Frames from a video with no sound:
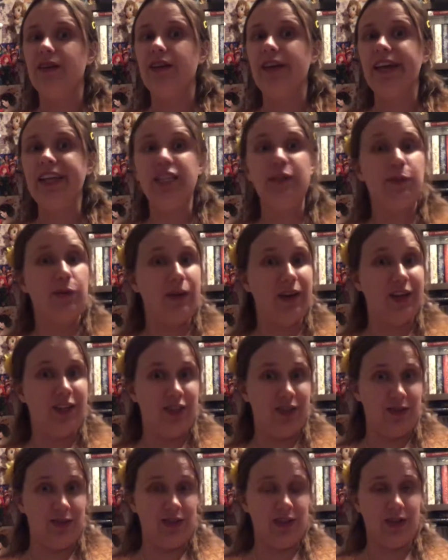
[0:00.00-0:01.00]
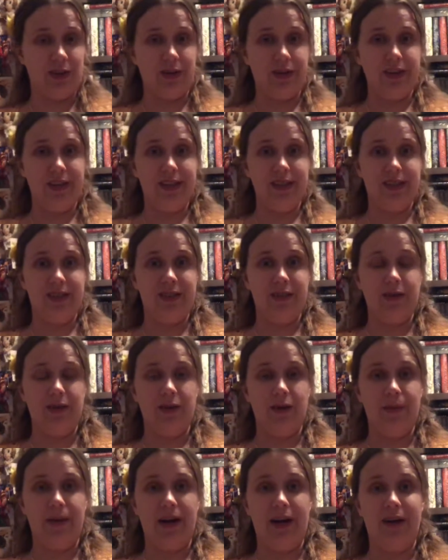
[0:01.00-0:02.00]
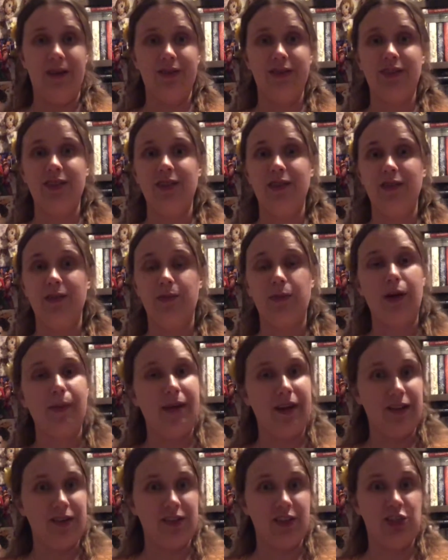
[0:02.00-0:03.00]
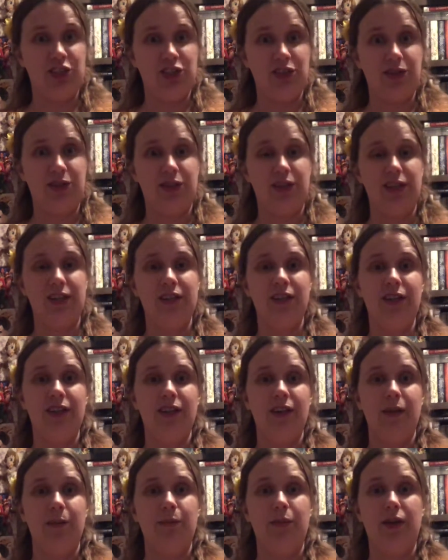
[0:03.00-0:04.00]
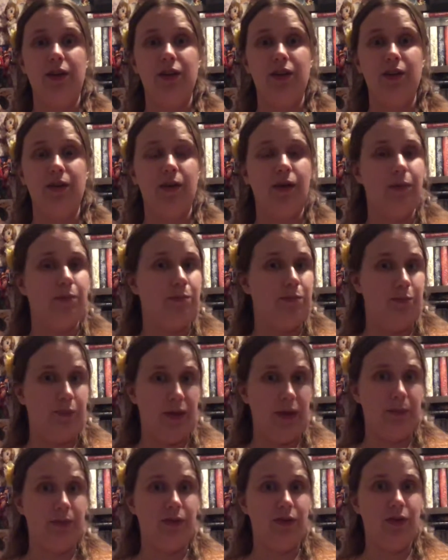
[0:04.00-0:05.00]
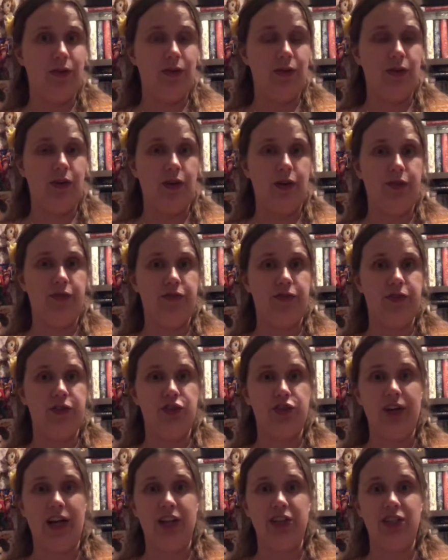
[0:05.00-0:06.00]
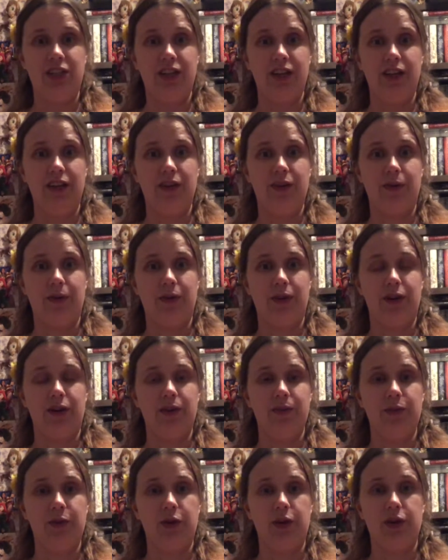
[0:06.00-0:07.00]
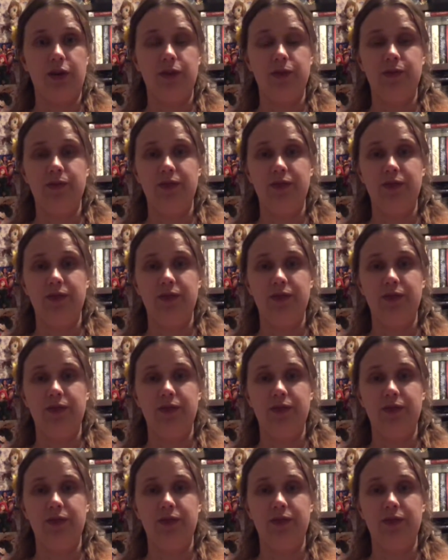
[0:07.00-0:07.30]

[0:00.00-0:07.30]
inspirational stories about primarily children, but people who go through tragedy or are